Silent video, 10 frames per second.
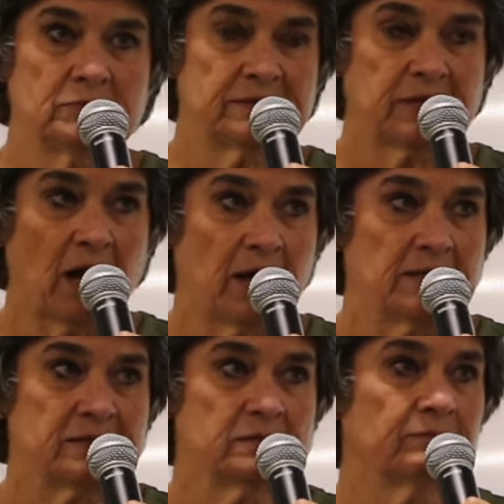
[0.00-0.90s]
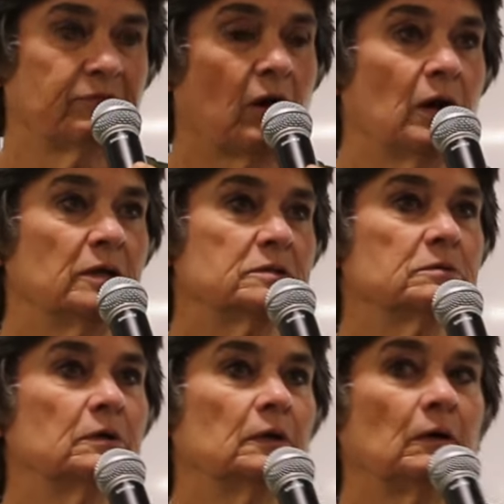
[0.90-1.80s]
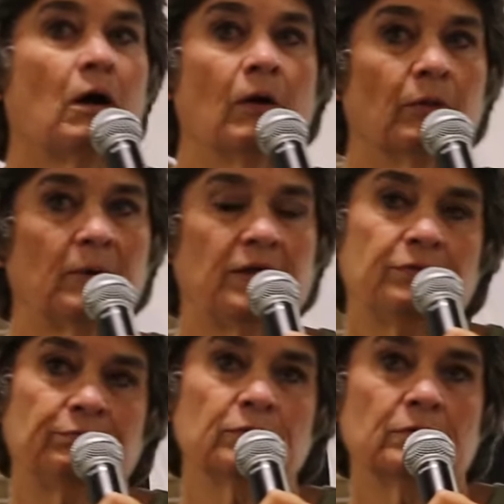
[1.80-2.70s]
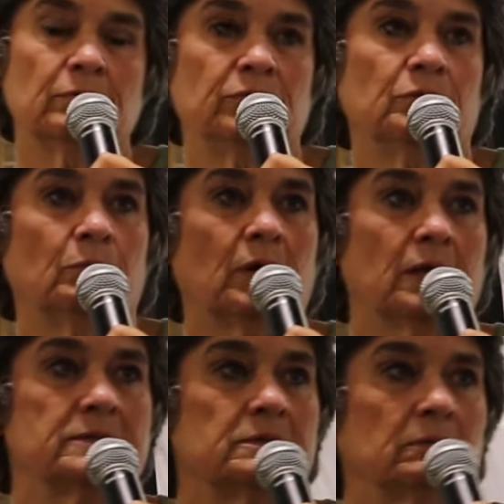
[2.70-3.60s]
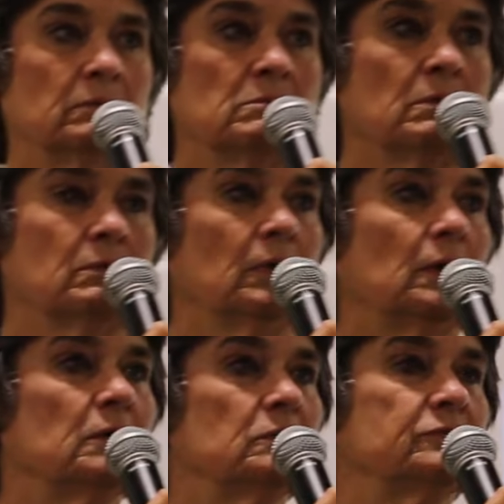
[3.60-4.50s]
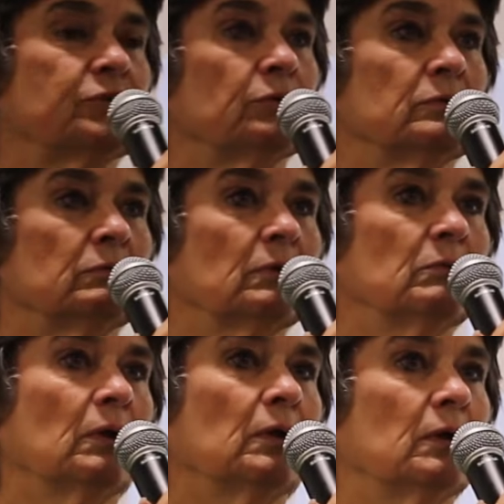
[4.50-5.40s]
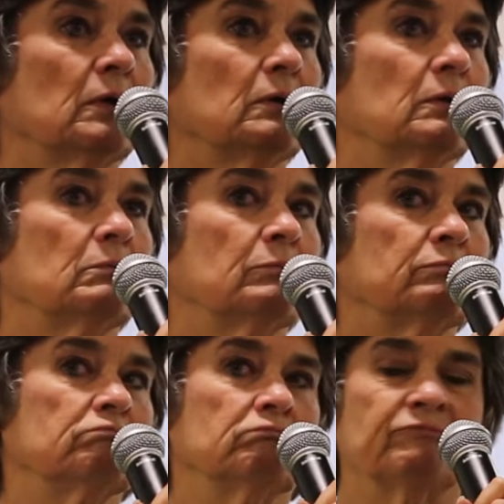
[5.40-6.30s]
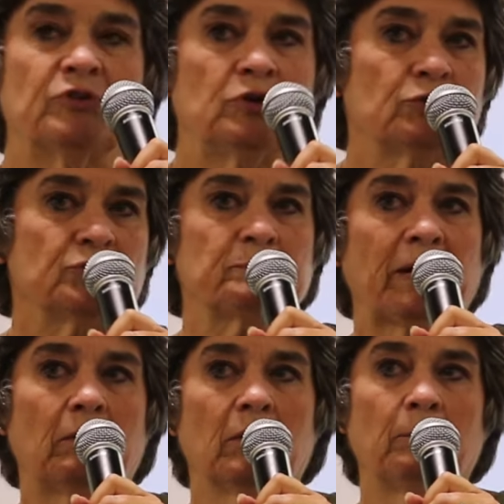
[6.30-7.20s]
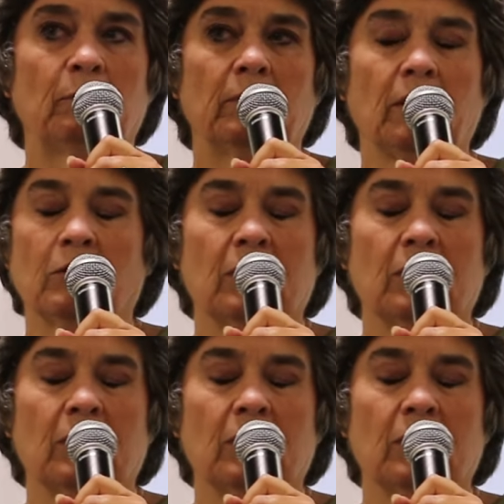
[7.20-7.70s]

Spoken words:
size font all the way through. You want certain, if you use PowerPoint,